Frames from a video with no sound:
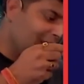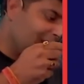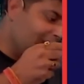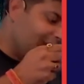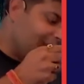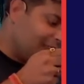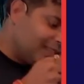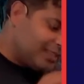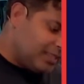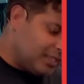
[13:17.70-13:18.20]

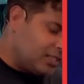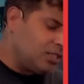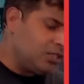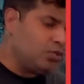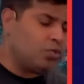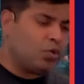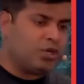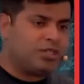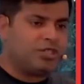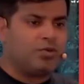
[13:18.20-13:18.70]
This is
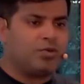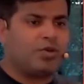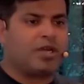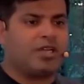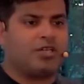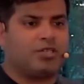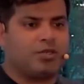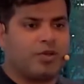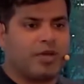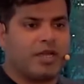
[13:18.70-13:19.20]
what you
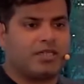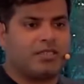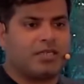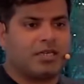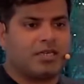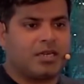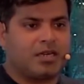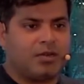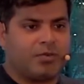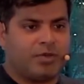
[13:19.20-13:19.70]
can do
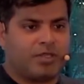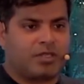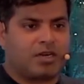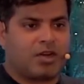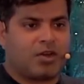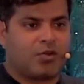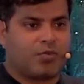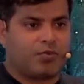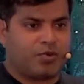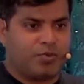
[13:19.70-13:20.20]
exactly with
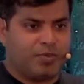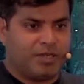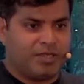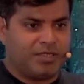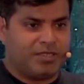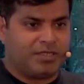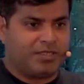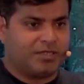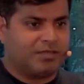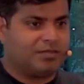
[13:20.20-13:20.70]

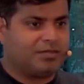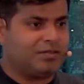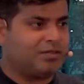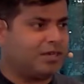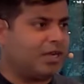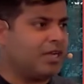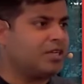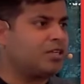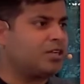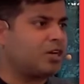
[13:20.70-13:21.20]
CloudFormation, right?